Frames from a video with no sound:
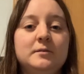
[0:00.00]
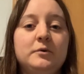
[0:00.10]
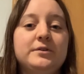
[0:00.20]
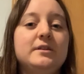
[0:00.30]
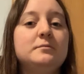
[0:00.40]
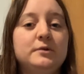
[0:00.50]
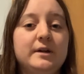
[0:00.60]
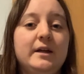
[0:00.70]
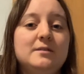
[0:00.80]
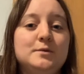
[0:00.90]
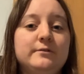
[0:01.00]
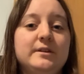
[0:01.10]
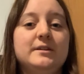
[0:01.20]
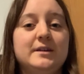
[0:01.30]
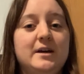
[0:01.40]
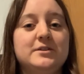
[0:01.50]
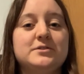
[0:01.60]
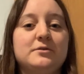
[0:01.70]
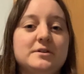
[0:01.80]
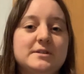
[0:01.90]
Both in the book and the movie, the
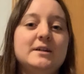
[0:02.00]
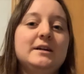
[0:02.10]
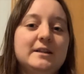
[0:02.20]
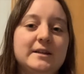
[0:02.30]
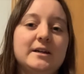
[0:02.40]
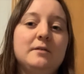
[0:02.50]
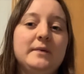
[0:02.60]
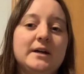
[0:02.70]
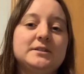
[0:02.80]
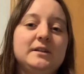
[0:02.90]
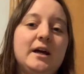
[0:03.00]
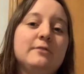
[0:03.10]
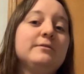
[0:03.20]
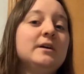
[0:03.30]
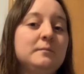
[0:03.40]
dinosaurs, they come back to life.